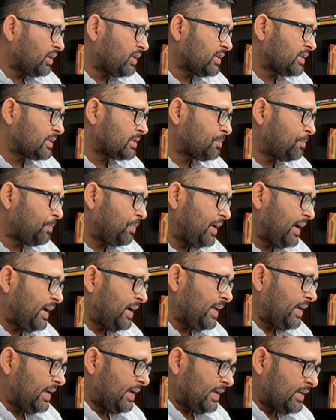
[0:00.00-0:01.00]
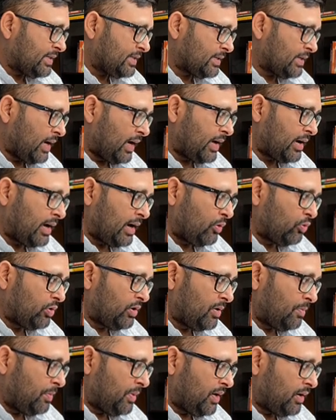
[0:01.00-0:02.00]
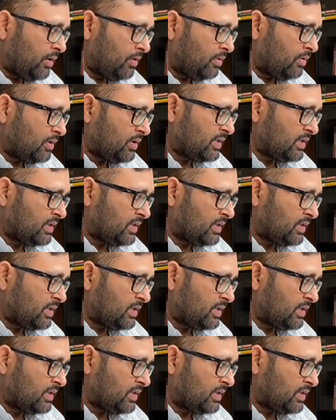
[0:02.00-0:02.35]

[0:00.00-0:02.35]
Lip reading: the spread is around the mean.